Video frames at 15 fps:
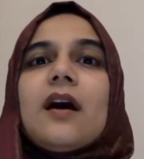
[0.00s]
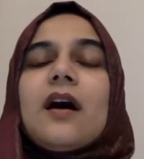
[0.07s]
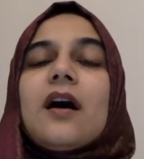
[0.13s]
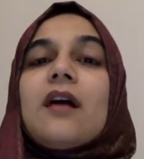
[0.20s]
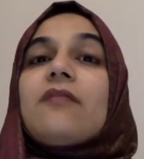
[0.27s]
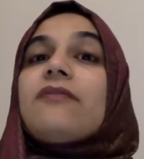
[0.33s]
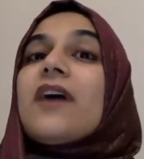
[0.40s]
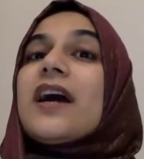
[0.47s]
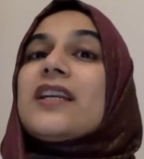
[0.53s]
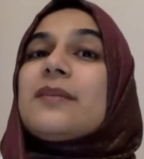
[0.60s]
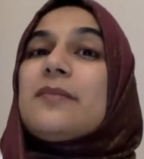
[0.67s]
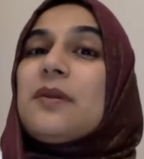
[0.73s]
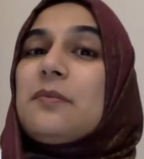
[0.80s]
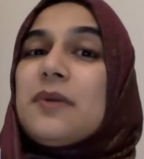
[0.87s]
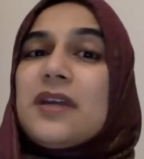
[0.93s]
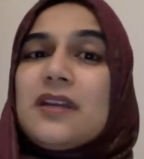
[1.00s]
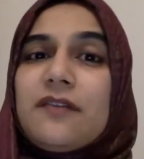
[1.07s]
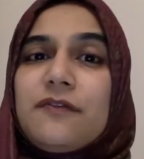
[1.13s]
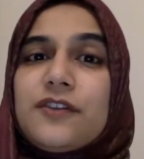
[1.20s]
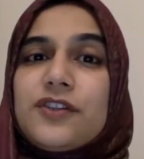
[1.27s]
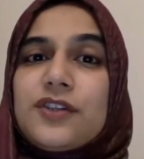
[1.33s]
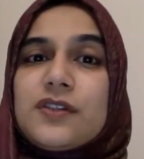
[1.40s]
Vitamin B
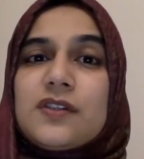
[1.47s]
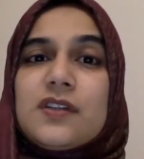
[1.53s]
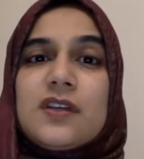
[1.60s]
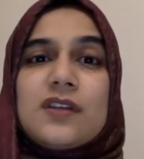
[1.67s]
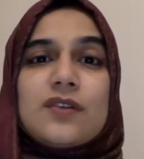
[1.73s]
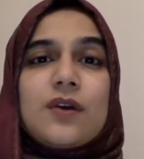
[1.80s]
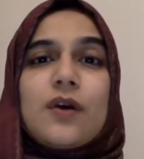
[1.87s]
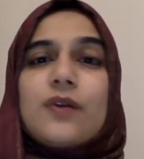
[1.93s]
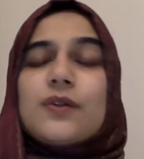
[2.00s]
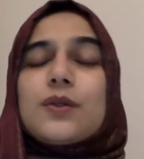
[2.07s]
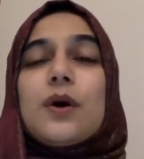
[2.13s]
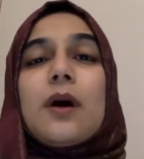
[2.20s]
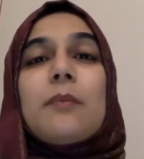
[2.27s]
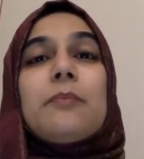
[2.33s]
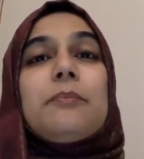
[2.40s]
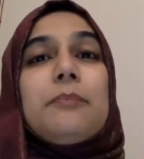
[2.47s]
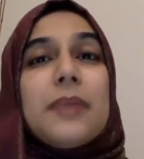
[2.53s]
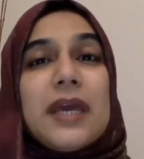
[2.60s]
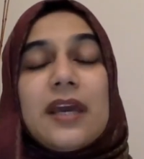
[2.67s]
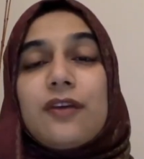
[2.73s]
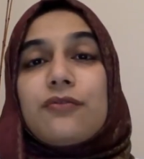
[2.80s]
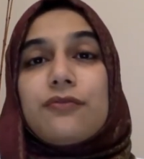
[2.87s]
deficiency is also a
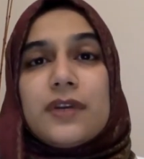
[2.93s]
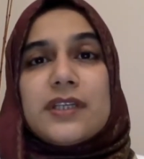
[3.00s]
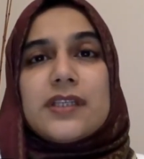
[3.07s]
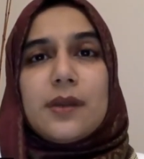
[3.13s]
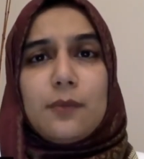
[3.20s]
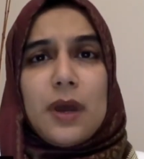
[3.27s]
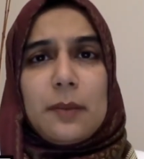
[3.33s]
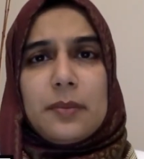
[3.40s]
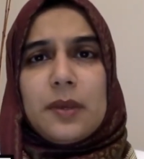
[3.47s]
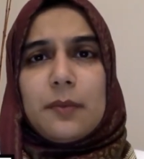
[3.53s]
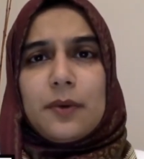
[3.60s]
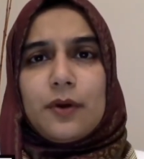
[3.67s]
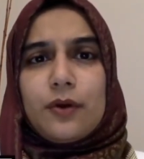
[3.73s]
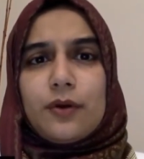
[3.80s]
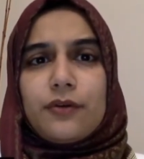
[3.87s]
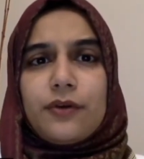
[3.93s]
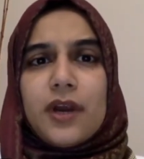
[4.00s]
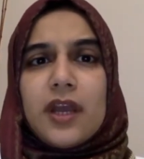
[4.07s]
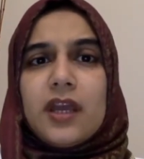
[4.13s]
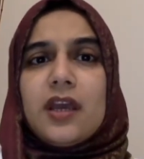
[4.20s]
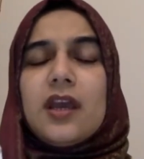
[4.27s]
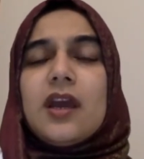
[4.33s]
big reason why people go
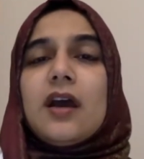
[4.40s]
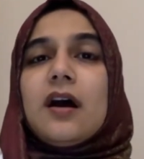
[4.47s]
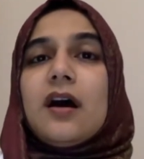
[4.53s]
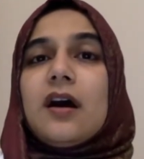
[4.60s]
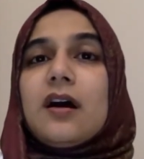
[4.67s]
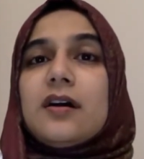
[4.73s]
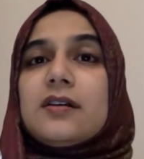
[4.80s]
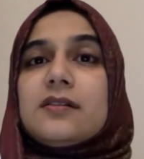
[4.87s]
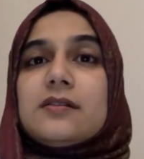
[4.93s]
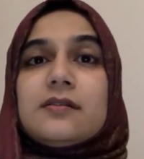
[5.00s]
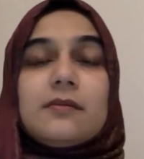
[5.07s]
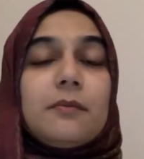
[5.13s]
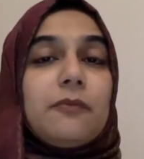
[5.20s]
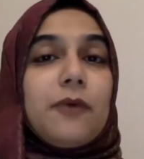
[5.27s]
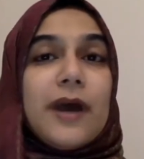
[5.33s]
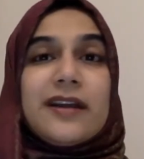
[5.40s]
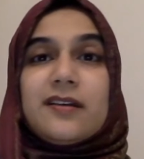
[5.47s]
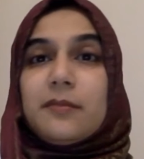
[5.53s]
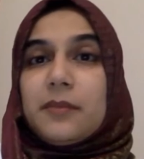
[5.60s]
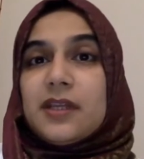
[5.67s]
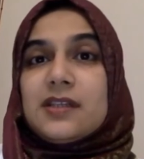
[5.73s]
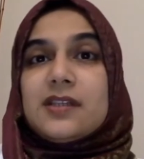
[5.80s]
gray.
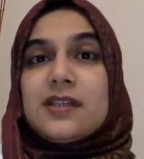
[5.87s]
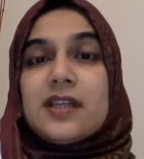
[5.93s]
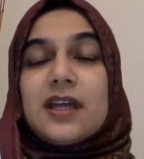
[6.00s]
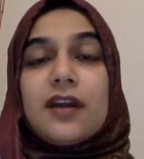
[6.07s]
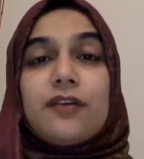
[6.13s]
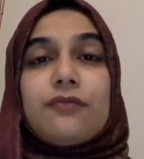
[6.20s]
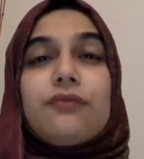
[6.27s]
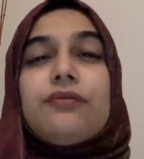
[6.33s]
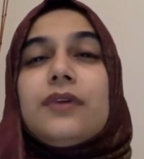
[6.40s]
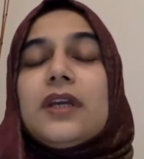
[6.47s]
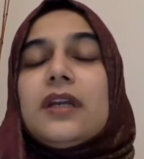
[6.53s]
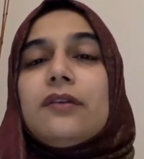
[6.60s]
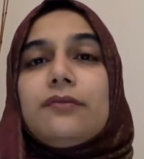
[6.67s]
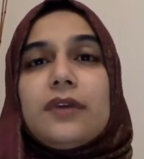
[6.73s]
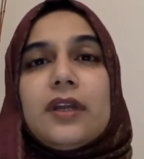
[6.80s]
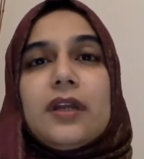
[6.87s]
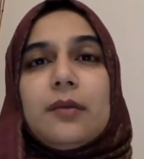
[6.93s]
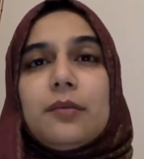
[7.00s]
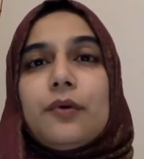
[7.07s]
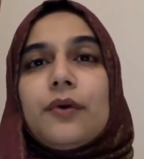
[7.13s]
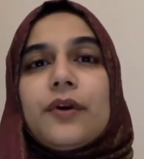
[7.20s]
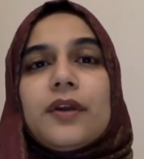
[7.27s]
Vitamins that are really, really
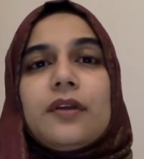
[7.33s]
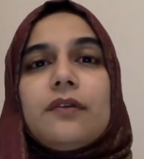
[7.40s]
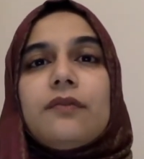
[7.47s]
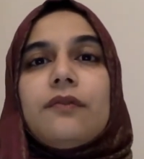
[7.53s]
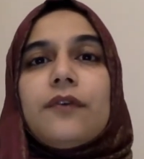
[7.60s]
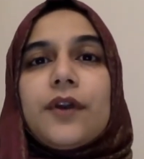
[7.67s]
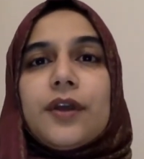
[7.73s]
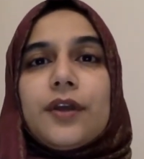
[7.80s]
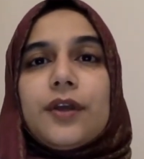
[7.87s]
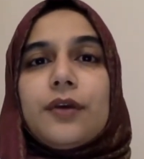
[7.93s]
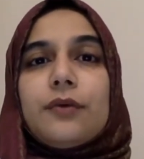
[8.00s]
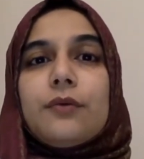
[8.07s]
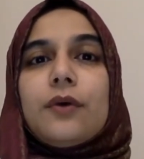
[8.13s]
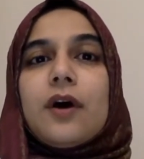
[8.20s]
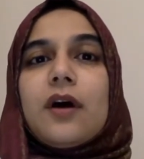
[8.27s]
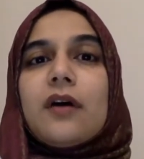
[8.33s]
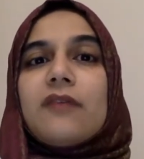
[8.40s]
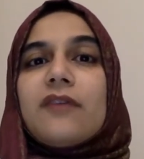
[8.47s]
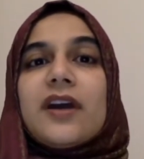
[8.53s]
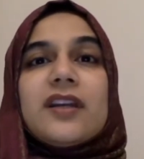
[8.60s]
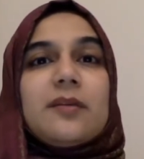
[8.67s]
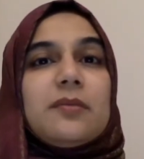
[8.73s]
important for you are
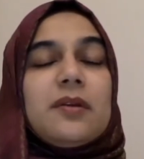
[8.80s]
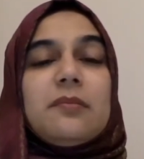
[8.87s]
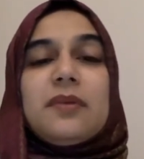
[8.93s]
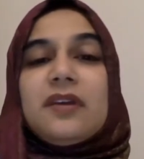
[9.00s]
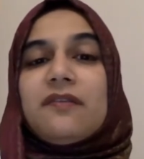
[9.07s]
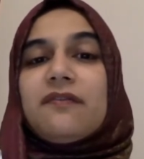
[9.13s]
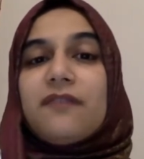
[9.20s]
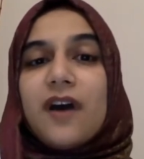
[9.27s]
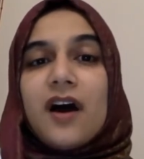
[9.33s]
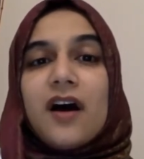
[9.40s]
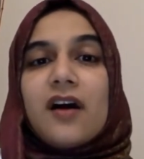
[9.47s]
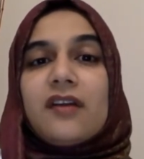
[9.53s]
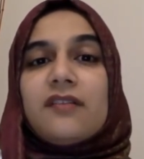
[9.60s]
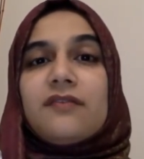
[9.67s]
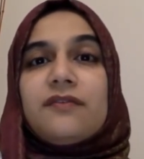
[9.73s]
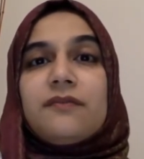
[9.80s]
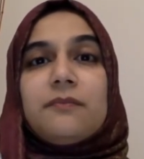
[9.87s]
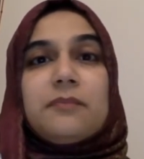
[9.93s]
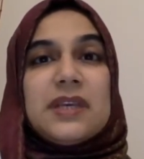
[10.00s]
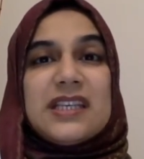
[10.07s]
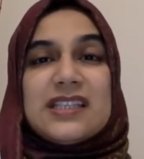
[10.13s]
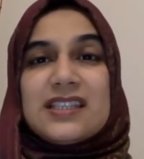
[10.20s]
vitamin B5,
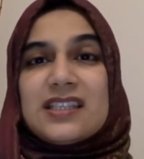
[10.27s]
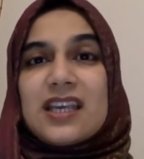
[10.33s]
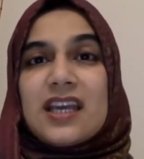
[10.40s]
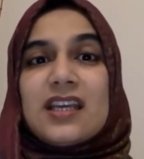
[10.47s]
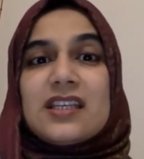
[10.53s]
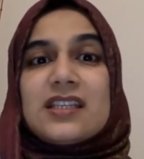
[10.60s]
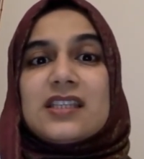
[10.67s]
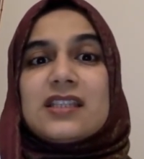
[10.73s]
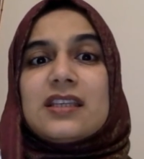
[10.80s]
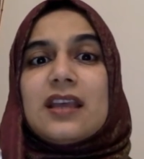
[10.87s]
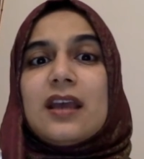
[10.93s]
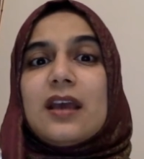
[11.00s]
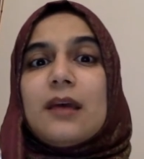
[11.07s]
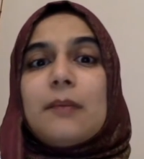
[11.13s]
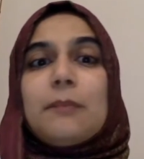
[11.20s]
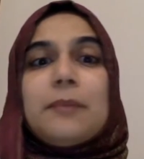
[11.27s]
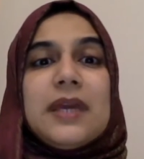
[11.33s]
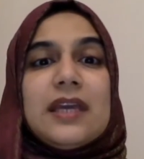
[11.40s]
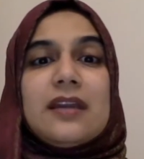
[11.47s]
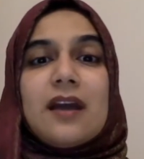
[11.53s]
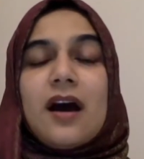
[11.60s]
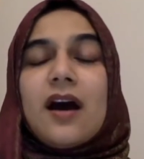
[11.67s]
B6,
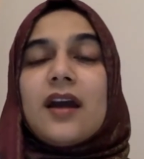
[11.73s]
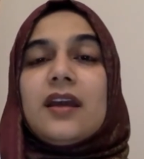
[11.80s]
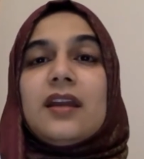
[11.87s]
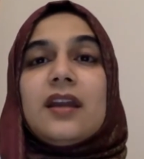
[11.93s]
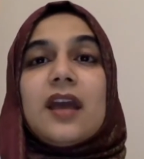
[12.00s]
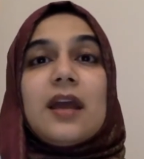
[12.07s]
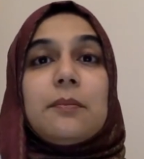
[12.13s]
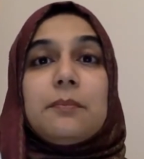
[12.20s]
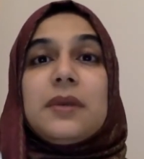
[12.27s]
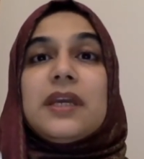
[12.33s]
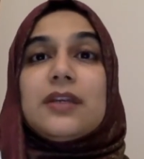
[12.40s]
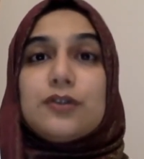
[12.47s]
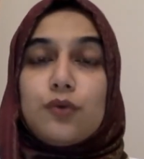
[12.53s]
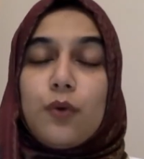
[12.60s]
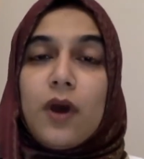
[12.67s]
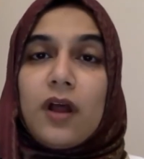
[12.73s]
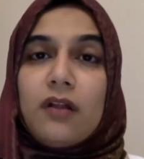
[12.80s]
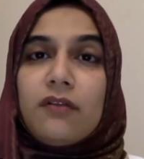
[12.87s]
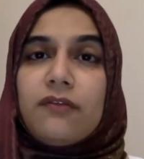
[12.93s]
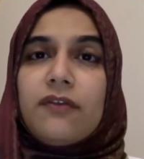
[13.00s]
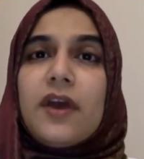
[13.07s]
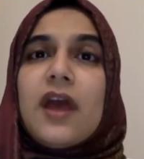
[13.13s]
B9, and
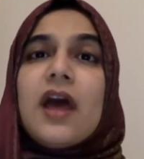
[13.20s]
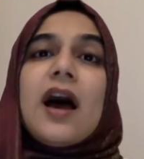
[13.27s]
B12.